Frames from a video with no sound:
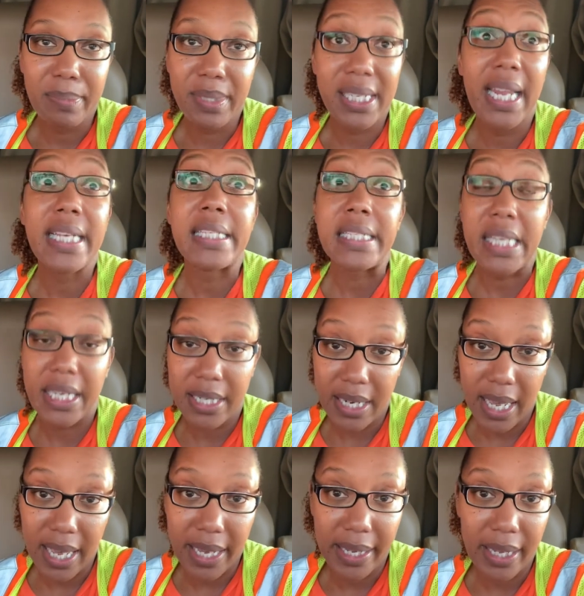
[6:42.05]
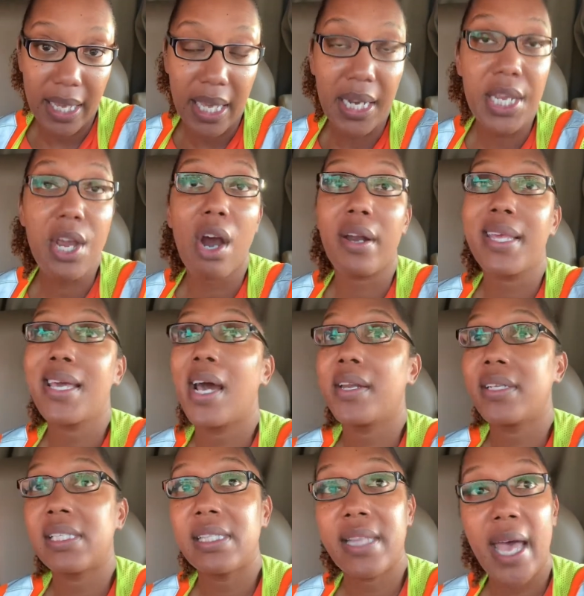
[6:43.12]
Today's Sunday, and he already got
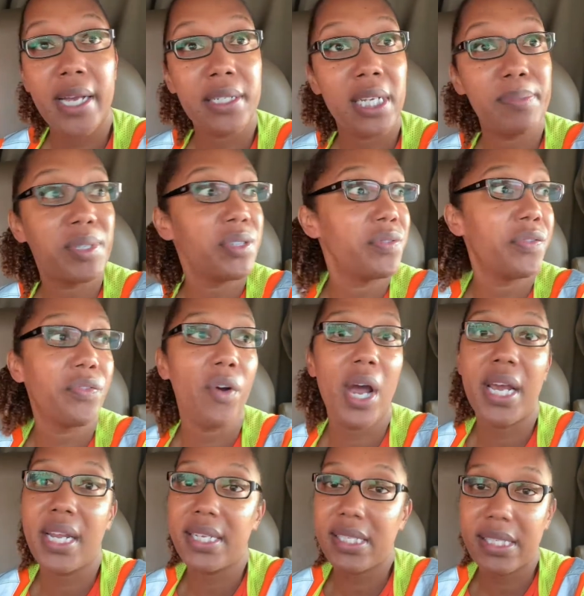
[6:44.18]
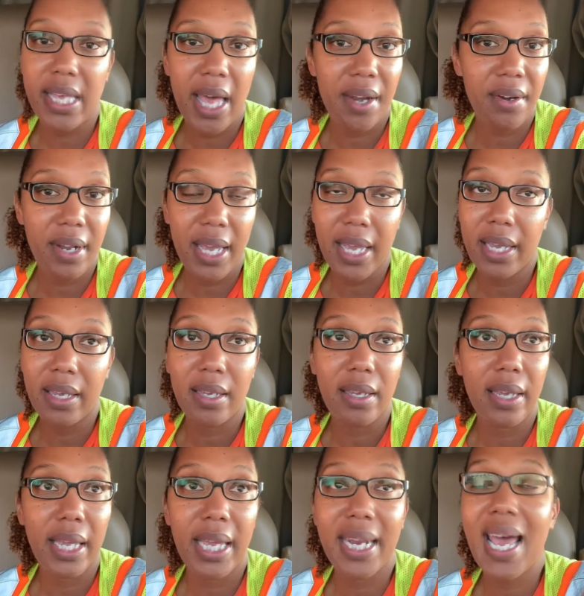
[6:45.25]
us stacked up till Friday, Saturday.
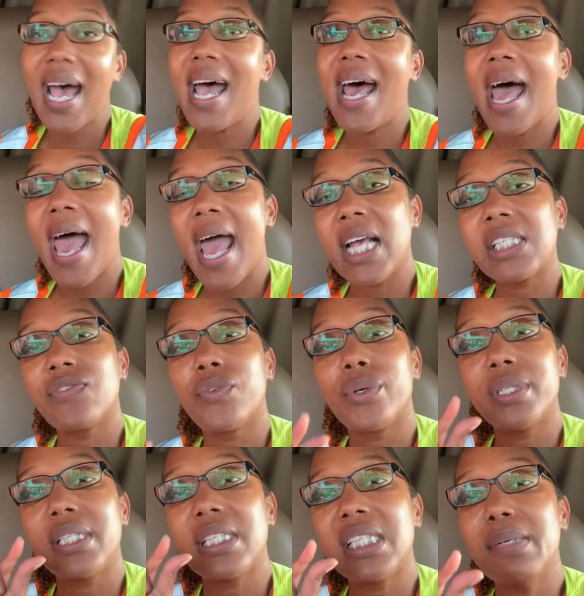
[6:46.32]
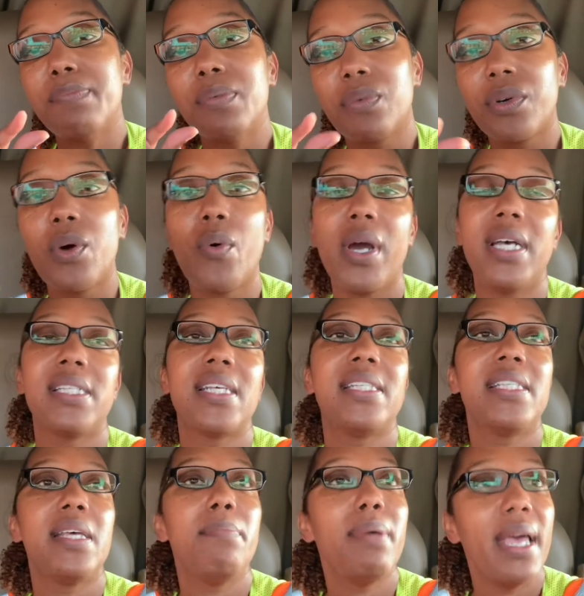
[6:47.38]
And I asked for a simple request. I
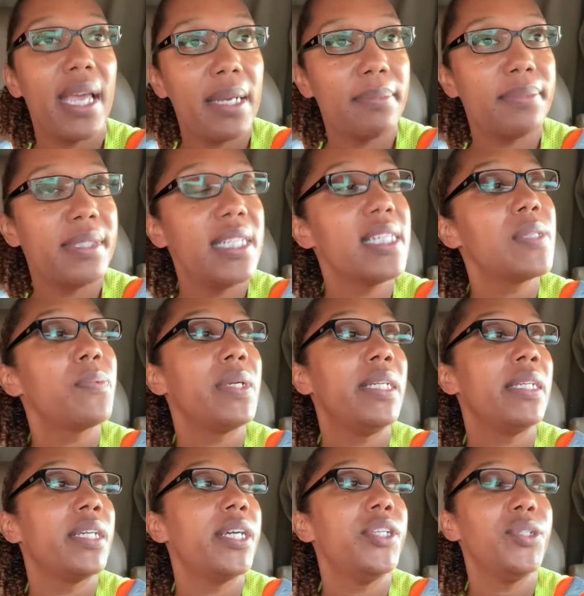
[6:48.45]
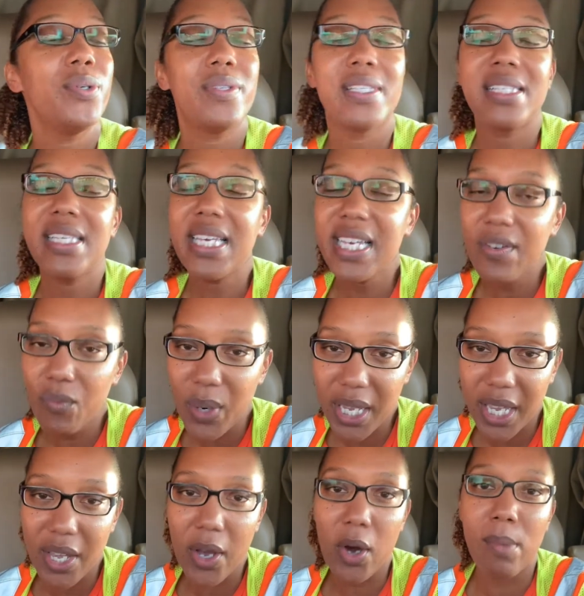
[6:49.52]
said, babe, this week, could you see if we
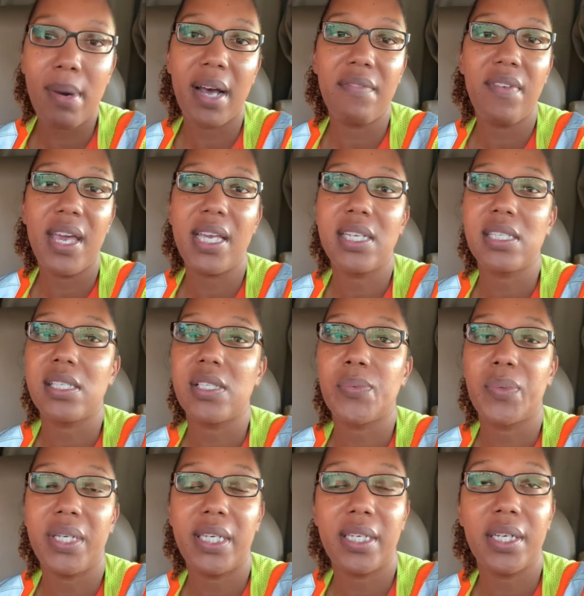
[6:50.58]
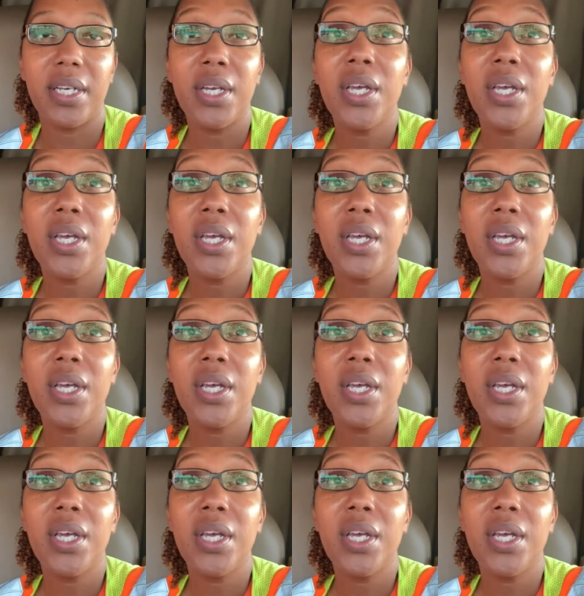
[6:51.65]
can go by Vegas this week?